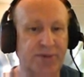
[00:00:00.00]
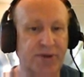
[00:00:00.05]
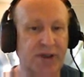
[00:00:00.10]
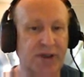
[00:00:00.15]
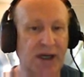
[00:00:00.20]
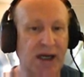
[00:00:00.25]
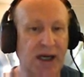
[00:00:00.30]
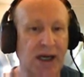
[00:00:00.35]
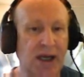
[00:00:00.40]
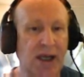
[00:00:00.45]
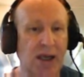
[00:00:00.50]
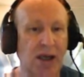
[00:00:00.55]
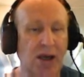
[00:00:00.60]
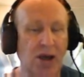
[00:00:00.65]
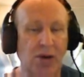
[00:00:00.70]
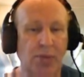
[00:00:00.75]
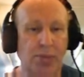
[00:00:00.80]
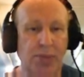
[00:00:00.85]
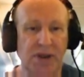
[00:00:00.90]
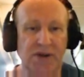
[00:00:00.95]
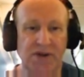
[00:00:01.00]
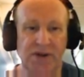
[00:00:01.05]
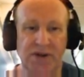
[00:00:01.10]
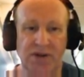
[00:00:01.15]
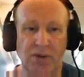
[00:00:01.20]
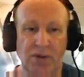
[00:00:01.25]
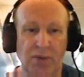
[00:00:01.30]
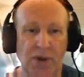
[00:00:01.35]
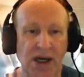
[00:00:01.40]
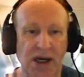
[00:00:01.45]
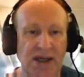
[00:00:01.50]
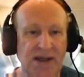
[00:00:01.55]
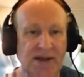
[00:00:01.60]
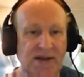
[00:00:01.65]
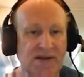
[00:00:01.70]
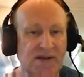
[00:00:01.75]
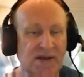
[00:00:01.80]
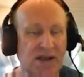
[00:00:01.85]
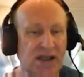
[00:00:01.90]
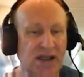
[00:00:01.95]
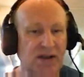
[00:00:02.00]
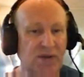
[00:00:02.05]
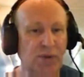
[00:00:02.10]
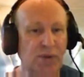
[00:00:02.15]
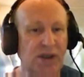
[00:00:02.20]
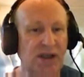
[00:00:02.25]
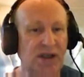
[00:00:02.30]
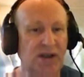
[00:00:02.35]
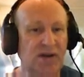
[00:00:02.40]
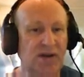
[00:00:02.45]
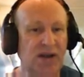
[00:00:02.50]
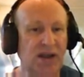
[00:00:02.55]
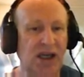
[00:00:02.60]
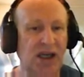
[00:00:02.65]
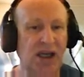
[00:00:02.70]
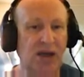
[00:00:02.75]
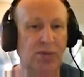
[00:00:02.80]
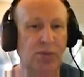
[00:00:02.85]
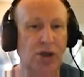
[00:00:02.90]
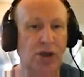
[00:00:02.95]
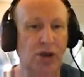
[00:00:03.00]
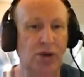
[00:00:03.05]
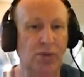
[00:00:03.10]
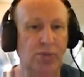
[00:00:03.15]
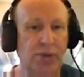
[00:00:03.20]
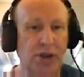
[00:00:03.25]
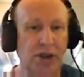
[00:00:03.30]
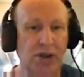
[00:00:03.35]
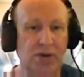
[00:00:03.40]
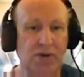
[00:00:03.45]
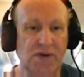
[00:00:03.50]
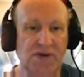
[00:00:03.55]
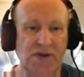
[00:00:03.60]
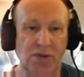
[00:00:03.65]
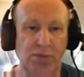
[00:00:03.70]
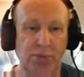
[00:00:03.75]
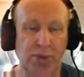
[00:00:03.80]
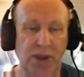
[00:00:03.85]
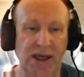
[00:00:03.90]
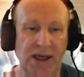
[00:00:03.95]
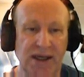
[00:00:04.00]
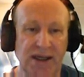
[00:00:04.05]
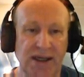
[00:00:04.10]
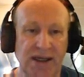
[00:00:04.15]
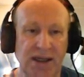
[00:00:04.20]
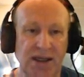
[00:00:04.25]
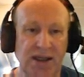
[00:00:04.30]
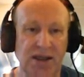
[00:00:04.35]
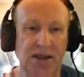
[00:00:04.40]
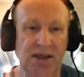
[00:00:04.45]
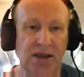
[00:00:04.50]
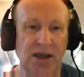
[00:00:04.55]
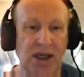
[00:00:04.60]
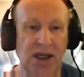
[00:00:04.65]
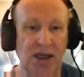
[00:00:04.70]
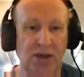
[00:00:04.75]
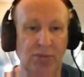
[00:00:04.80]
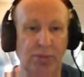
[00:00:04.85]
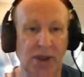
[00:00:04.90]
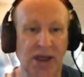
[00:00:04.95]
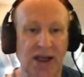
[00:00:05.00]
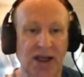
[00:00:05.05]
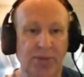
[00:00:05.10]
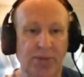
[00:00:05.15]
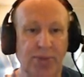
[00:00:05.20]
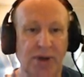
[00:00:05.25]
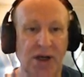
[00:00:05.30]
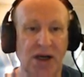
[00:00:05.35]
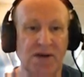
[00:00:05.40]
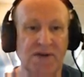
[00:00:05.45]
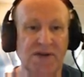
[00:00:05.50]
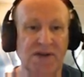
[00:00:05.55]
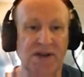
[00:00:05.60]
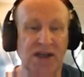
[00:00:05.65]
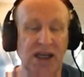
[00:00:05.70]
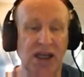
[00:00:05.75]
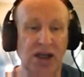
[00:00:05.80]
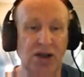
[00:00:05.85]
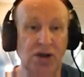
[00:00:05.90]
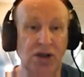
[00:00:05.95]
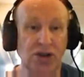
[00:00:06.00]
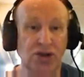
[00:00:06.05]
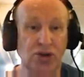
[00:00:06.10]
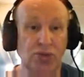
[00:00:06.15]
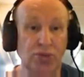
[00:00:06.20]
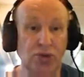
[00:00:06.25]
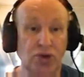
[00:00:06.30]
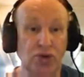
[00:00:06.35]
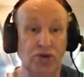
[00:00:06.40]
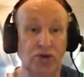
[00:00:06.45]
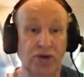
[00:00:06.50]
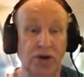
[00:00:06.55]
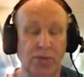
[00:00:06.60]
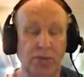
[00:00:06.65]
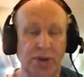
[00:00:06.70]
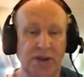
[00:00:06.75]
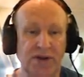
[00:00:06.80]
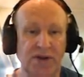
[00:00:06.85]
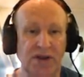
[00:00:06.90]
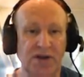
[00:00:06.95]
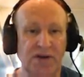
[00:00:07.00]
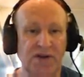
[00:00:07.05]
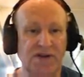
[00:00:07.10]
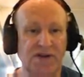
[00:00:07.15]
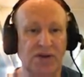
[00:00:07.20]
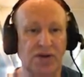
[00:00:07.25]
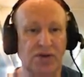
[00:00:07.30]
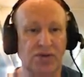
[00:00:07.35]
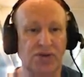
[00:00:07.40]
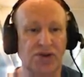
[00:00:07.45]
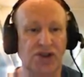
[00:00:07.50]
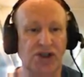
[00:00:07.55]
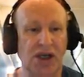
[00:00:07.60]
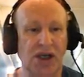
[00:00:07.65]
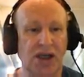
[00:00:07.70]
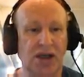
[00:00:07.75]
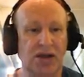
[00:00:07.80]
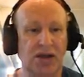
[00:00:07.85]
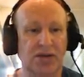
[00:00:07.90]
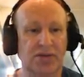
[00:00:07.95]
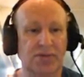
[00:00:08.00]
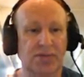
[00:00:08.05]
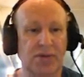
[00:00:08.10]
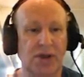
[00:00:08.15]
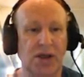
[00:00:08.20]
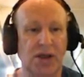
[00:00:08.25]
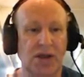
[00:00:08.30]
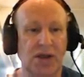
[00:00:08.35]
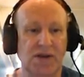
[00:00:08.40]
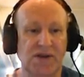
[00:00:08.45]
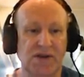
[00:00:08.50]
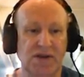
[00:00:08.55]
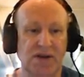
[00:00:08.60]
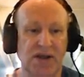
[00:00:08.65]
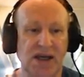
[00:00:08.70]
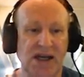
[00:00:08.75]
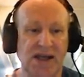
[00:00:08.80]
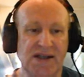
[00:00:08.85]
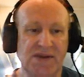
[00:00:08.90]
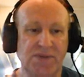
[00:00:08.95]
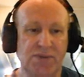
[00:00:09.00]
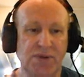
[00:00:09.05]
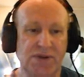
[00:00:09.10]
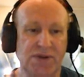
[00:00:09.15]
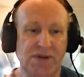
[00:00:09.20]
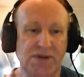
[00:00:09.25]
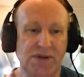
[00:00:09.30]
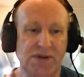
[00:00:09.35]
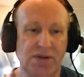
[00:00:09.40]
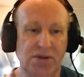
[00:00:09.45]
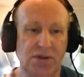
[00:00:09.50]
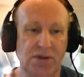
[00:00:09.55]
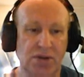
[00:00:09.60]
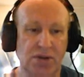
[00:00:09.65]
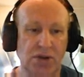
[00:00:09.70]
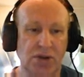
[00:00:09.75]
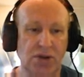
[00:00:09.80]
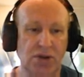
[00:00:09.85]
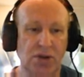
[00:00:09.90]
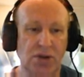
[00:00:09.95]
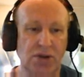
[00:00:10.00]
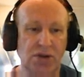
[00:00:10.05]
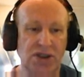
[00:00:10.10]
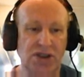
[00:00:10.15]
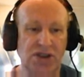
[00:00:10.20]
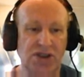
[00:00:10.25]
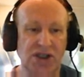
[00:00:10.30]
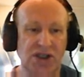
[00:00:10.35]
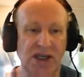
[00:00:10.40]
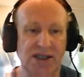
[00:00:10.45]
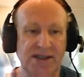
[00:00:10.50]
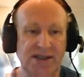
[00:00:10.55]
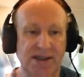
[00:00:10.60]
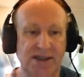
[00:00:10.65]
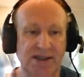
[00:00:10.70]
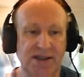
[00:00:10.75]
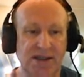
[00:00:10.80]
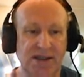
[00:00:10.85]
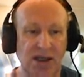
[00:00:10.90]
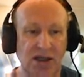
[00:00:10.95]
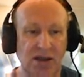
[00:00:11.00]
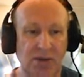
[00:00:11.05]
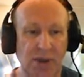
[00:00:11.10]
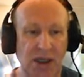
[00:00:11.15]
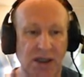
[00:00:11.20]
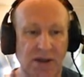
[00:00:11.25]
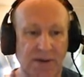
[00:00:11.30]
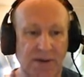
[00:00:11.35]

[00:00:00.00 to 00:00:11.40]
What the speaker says: Right? But white is not winning the game because the black king and black pawns cannot move, but there is no check. So that's what's called in chess stalemate.